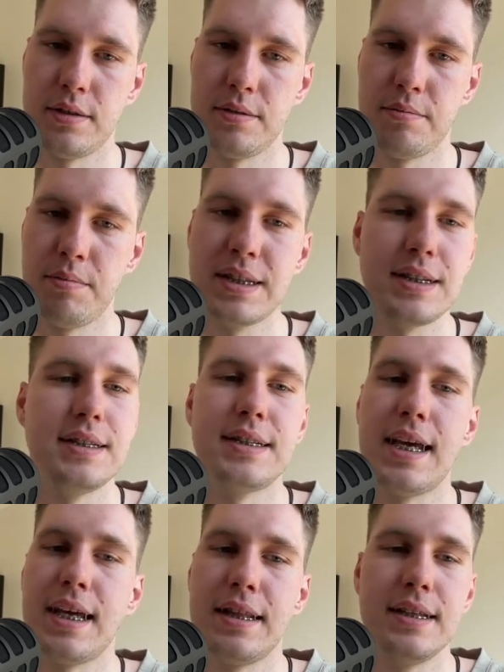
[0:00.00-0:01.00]
basically
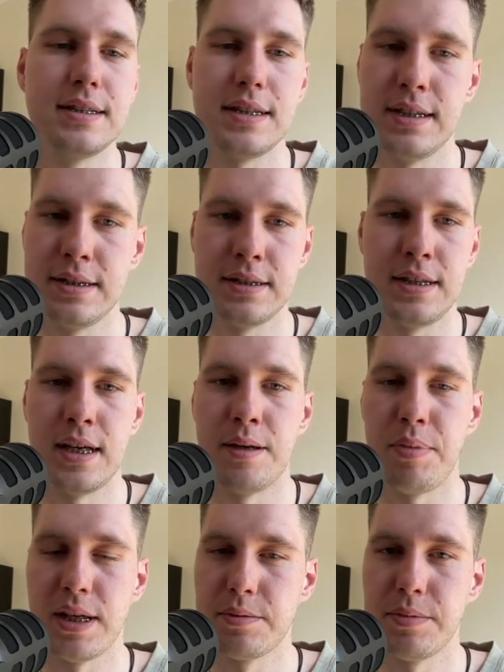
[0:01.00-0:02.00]
saying this is the
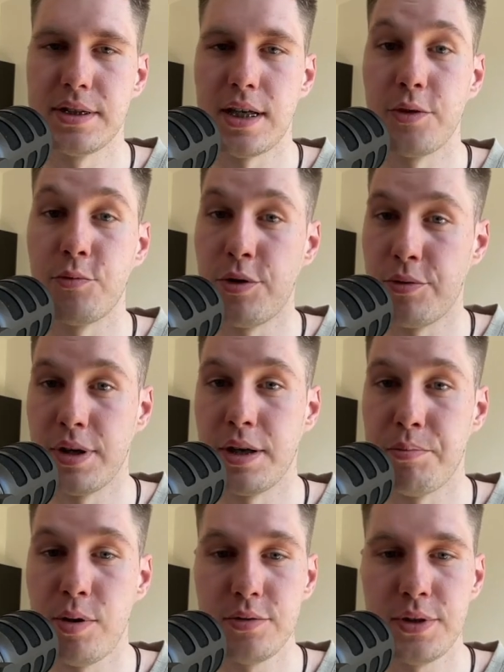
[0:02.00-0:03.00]
placement site where we're going to
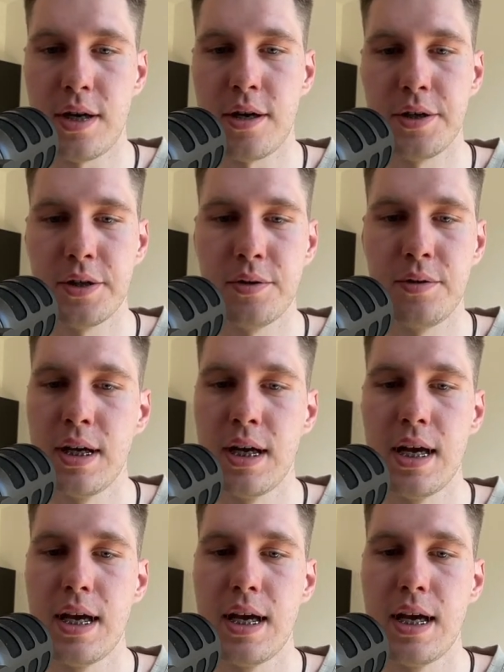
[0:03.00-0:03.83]
post the article.